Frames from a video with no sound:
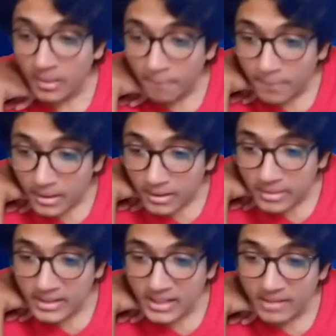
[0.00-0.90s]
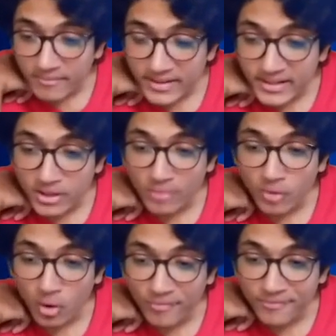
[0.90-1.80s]
Person convicted of
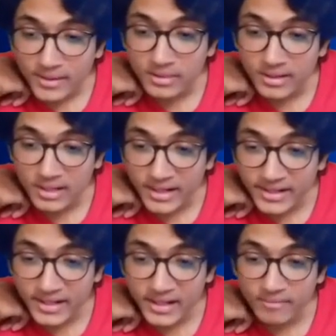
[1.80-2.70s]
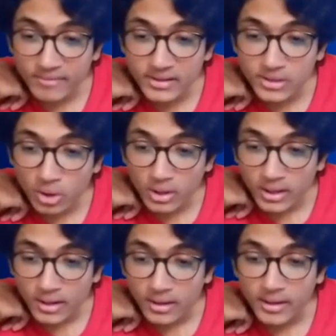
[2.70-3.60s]
offense related with your
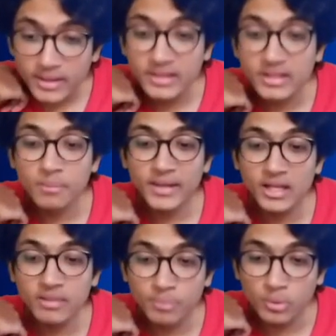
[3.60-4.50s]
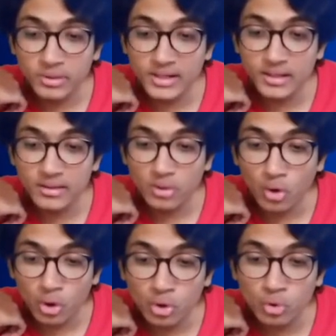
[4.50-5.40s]
income tax proceedings or
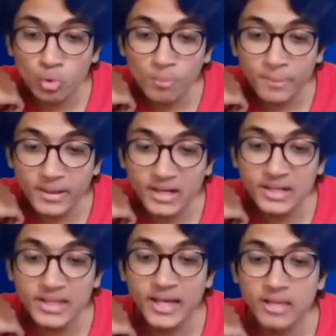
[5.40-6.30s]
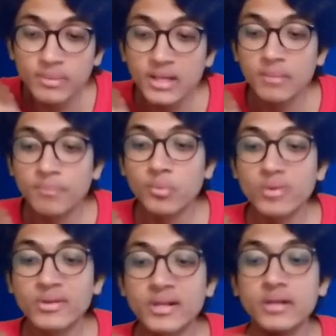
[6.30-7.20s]
on whom penalty has been
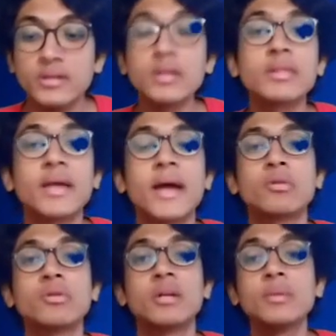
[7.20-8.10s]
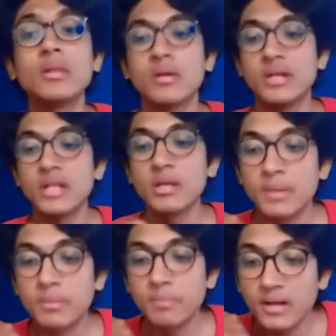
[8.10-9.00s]
imposed under this act. So that means certain
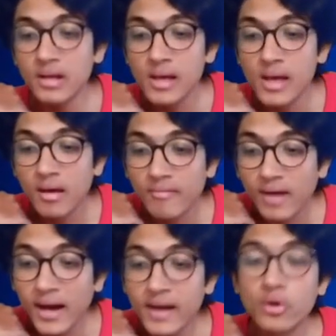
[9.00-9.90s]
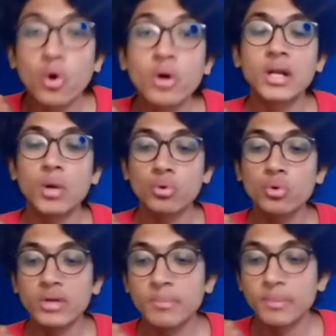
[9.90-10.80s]
people are not allowed to
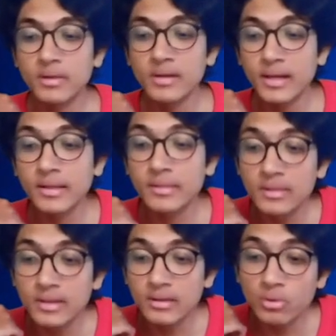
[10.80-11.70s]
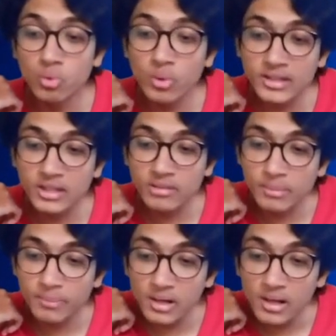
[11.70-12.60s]
represent SSC. So who are these
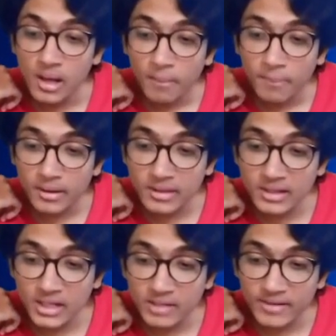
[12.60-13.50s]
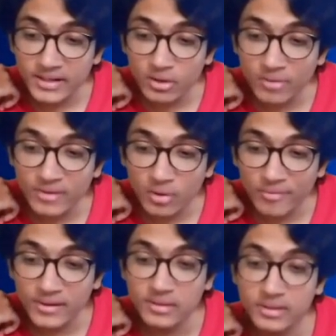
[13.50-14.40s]
people? Person convicted of an
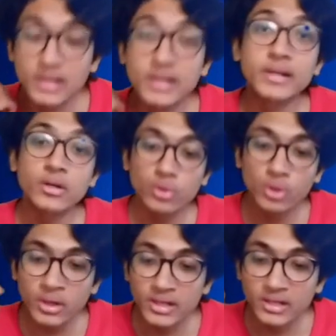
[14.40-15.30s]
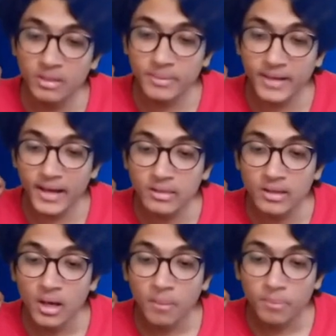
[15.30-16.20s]
offense related to your income tax
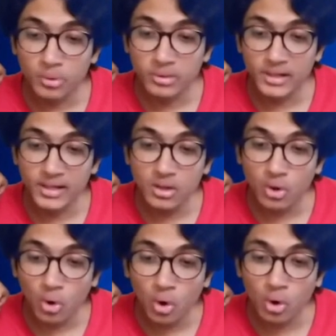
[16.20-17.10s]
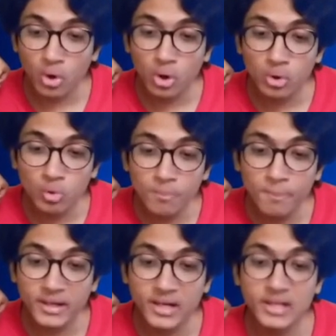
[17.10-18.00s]
proceeding or on whom
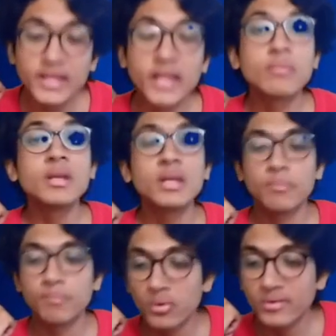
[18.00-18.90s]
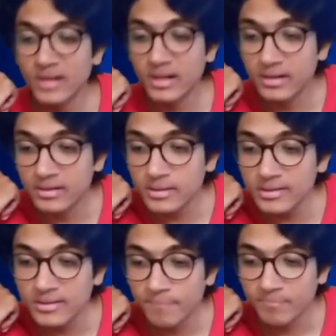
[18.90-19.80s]
penalty has been imposed under
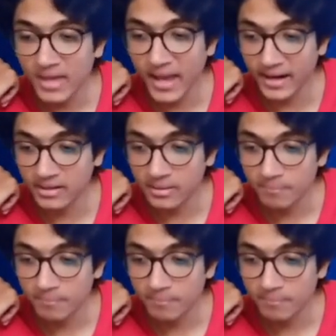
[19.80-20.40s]
this act.